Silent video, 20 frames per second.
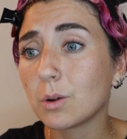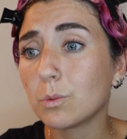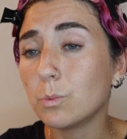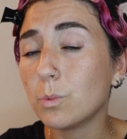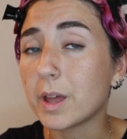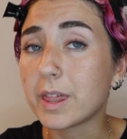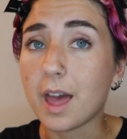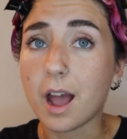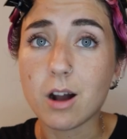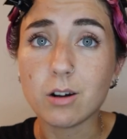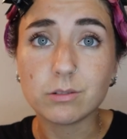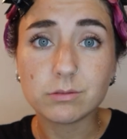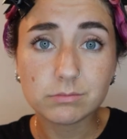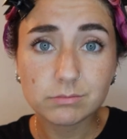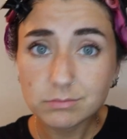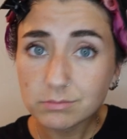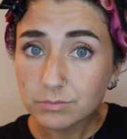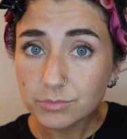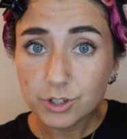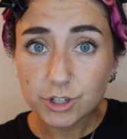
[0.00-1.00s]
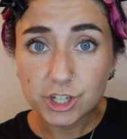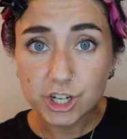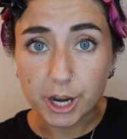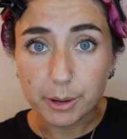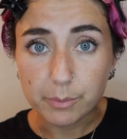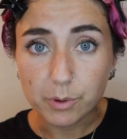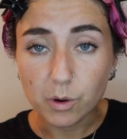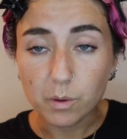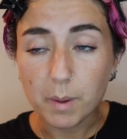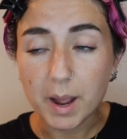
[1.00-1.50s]
without
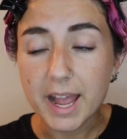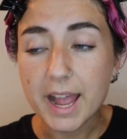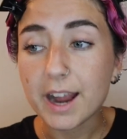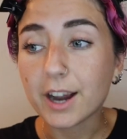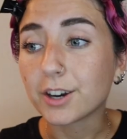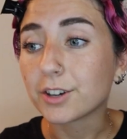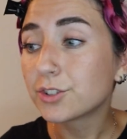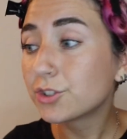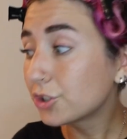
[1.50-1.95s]
shampooing my hair.